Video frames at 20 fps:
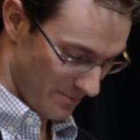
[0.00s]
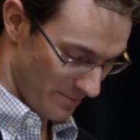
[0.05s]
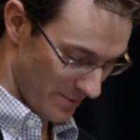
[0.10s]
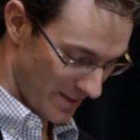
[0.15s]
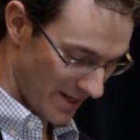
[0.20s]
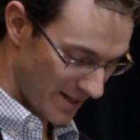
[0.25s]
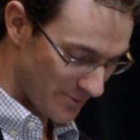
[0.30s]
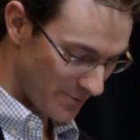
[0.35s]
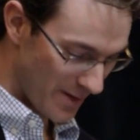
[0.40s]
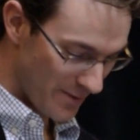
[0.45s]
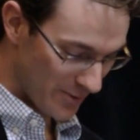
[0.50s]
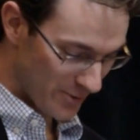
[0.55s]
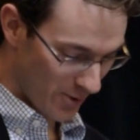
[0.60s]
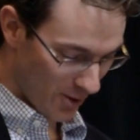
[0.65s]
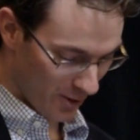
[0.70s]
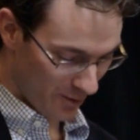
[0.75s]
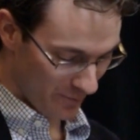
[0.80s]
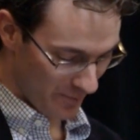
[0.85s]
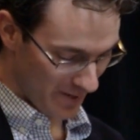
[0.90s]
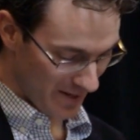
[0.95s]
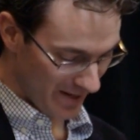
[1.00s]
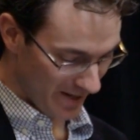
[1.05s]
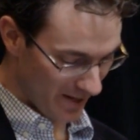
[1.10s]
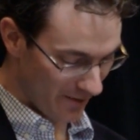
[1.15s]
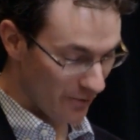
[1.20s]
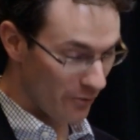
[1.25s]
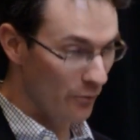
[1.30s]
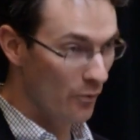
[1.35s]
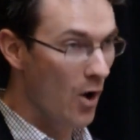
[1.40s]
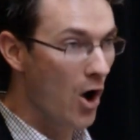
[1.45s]
Well, that's why the talk of being
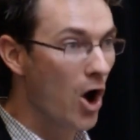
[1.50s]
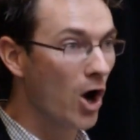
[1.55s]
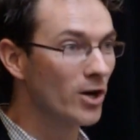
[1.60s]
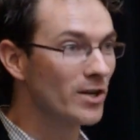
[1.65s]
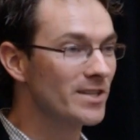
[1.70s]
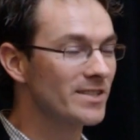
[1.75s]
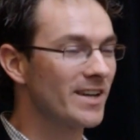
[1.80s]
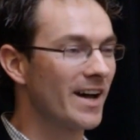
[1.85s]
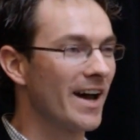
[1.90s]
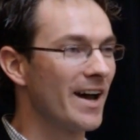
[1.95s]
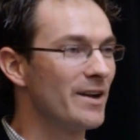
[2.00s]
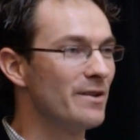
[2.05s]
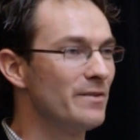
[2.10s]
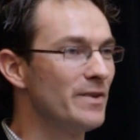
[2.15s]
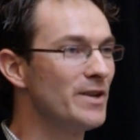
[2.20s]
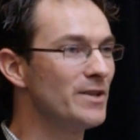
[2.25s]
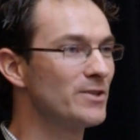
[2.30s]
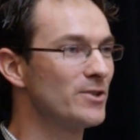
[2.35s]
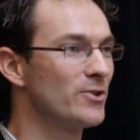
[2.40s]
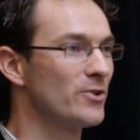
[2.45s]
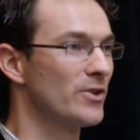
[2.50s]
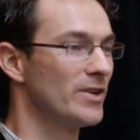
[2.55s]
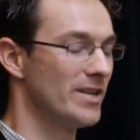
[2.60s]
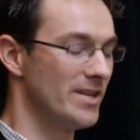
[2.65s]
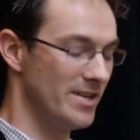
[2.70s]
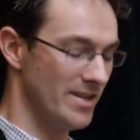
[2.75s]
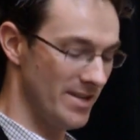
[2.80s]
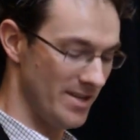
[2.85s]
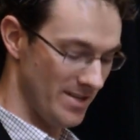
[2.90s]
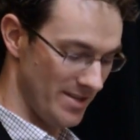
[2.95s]
on the wrong side of
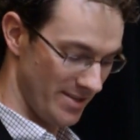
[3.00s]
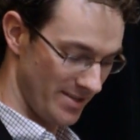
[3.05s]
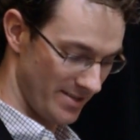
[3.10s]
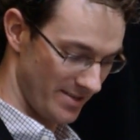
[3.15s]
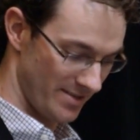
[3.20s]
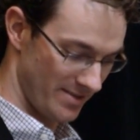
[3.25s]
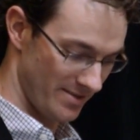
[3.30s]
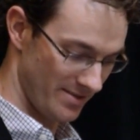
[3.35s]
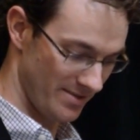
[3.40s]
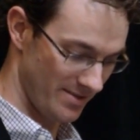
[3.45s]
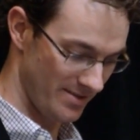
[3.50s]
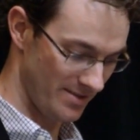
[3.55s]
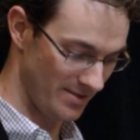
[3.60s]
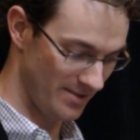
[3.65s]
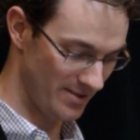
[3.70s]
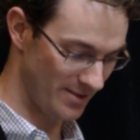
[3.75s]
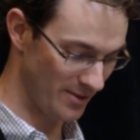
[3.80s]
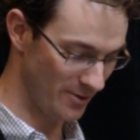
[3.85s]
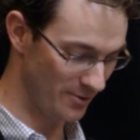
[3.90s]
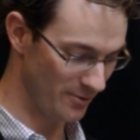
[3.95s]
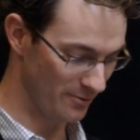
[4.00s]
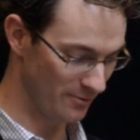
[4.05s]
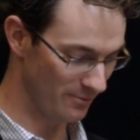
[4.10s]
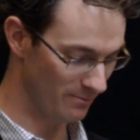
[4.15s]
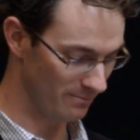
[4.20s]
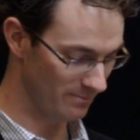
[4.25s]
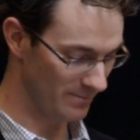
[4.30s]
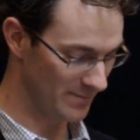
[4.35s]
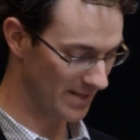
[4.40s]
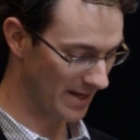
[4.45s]
history
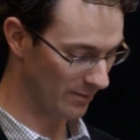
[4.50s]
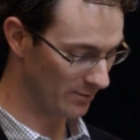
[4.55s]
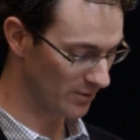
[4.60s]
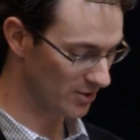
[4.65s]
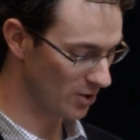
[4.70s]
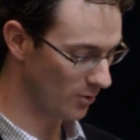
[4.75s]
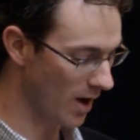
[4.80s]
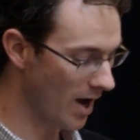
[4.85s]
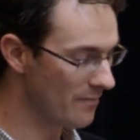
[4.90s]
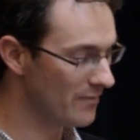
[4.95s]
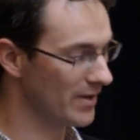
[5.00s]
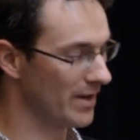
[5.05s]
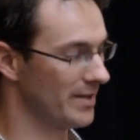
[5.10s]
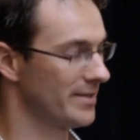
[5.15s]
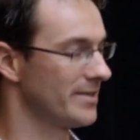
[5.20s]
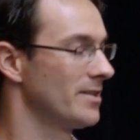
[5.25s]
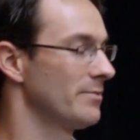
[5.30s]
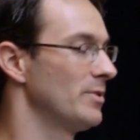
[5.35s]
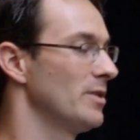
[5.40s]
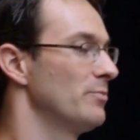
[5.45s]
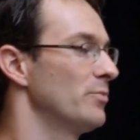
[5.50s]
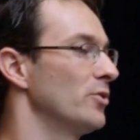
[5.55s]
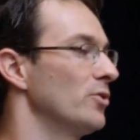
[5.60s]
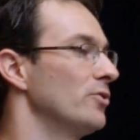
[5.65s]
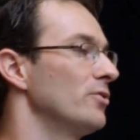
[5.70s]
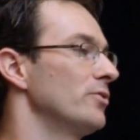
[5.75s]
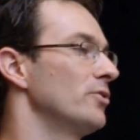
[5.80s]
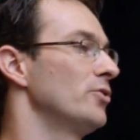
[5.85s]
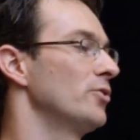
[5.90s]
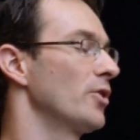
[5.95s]
sounds so obvious to
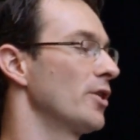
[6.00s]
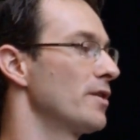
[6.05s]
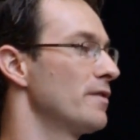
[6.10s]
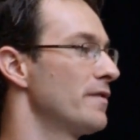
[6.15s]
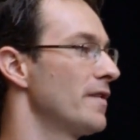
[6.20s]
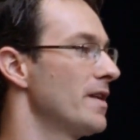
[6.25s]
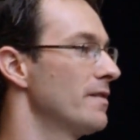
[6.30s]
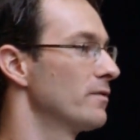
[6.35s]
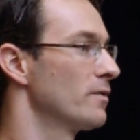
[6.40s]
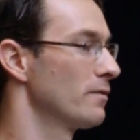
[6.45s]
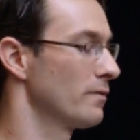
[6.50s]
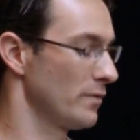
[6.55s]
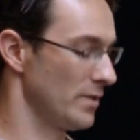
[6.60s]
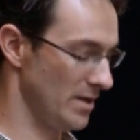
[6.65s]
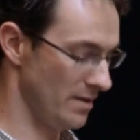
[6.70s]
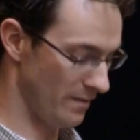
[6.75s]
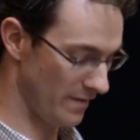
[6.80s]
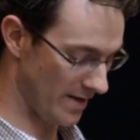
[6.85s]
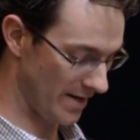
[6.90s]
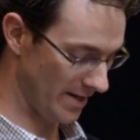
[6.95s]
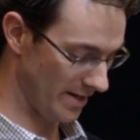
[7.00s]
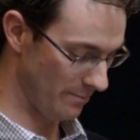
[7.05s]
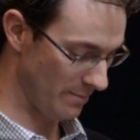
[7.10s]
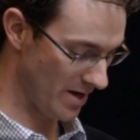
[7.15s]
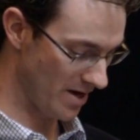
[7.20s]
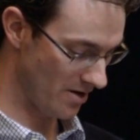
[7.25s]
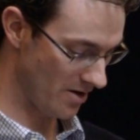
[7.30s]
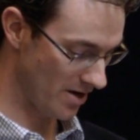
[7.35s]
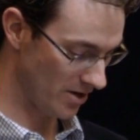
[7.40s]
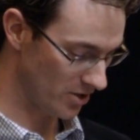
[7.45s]
people who are in favor of redefining
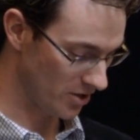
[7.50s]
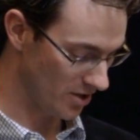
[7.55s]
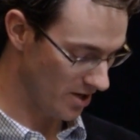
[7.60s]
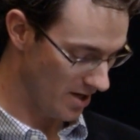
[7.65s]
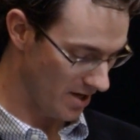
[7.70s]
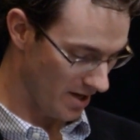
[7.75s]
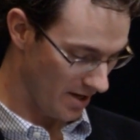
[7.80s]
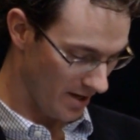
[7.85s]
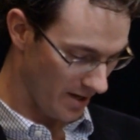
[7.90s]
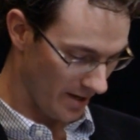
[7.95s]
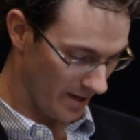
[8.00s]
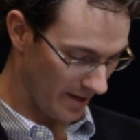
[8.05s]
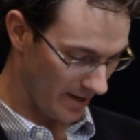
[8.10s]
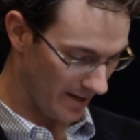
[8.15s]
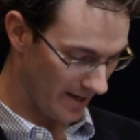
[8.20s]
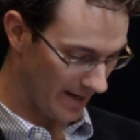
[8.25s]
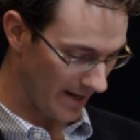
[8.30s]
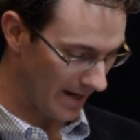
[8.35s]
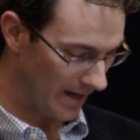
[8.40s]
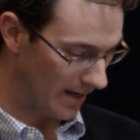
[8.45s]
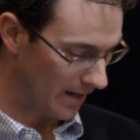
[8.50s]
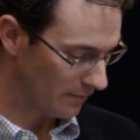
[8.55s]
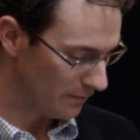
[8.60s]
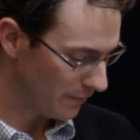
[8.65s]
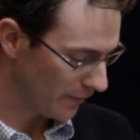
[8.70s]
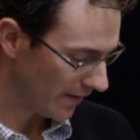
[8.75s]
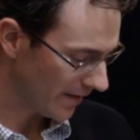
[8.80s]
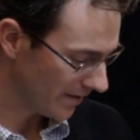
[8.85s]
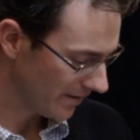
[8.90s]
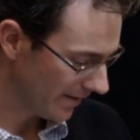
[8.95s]
marriage. And
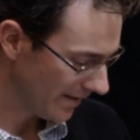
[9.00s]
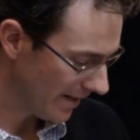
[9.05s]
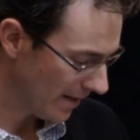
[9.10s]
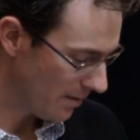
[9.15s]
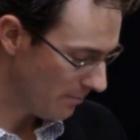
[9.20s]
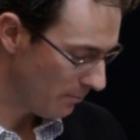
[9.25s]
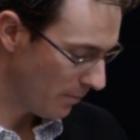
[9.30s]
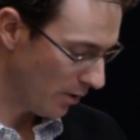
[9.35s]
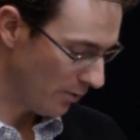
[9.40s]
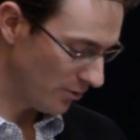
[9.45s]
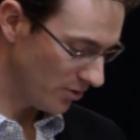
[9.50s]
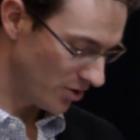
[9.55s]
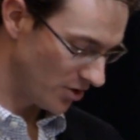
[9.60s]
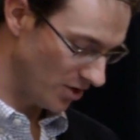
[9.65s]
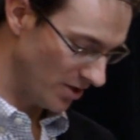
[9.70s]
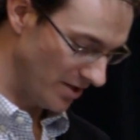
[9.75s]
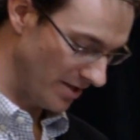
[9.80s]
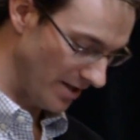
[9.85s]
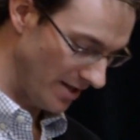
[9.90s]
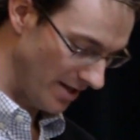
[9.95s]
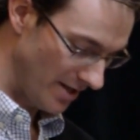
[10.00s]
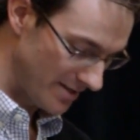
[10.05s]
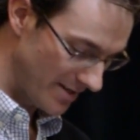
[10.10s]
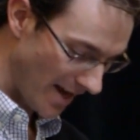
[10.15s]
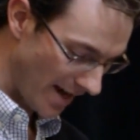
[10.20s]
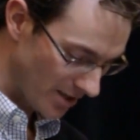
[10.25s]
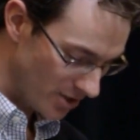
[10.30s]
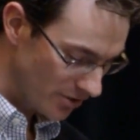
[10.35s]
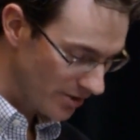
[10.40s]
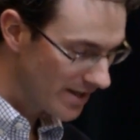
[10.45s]
finally, emotion is
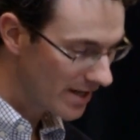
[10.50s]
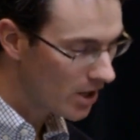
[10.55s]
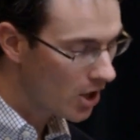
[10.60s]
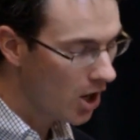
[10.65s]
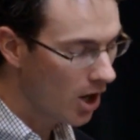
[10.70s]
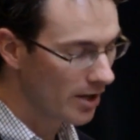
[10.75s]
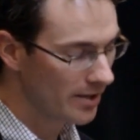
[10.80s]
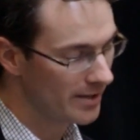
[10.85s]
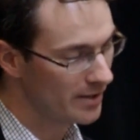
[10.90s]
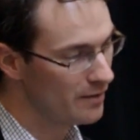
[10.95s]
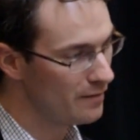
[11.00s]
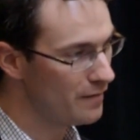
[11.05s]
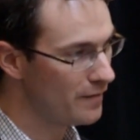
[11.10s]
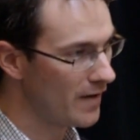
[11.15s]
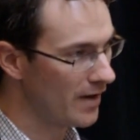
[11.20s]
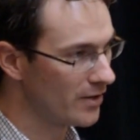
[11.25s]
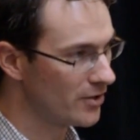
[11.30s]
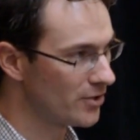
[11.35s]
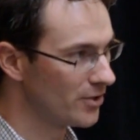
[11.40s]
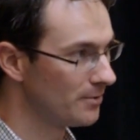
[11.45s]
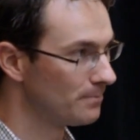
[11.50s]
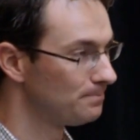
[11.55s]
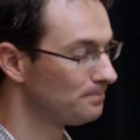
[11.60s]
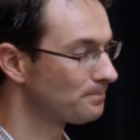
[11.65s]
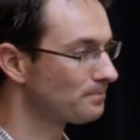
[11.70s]
actually a cognitive function.